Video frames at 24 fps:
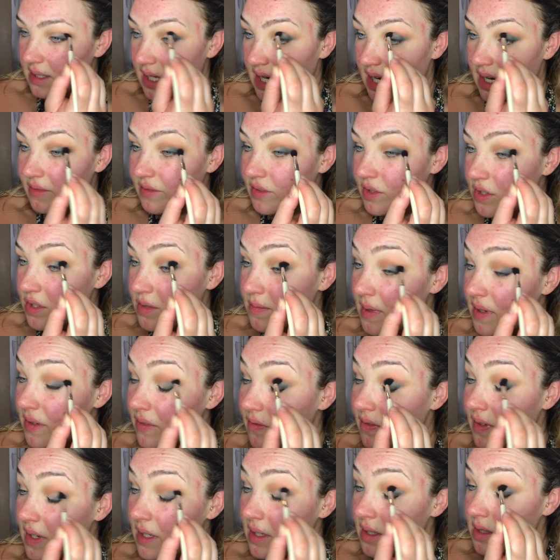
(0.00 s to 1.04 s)
I haven't used my
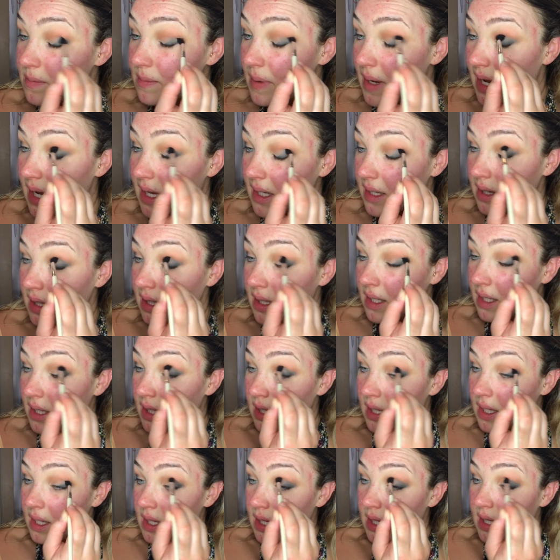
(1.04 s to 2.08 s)
Fitness Pal
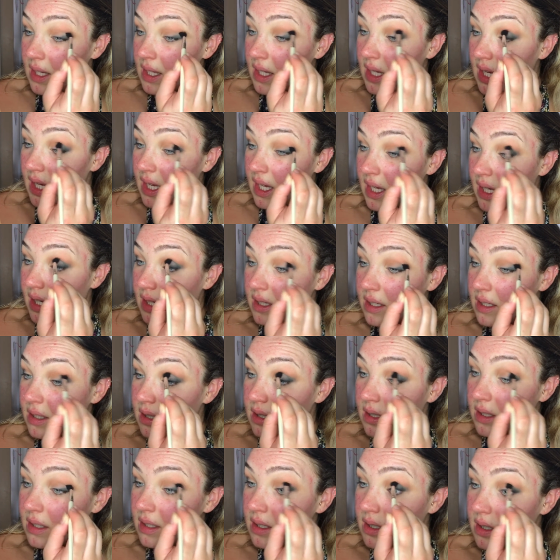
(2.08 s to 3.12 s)

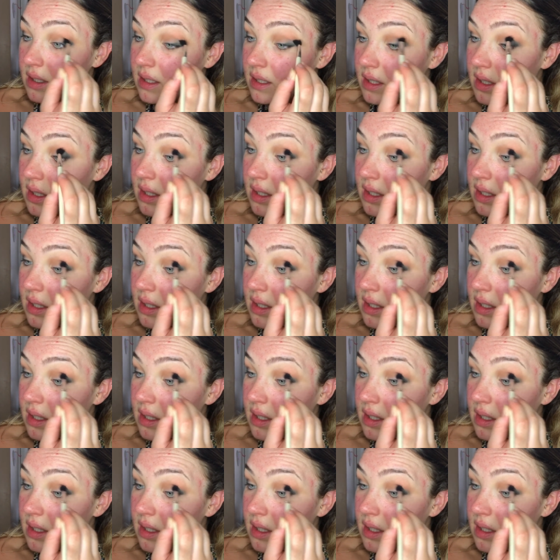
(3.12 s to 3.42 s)
in,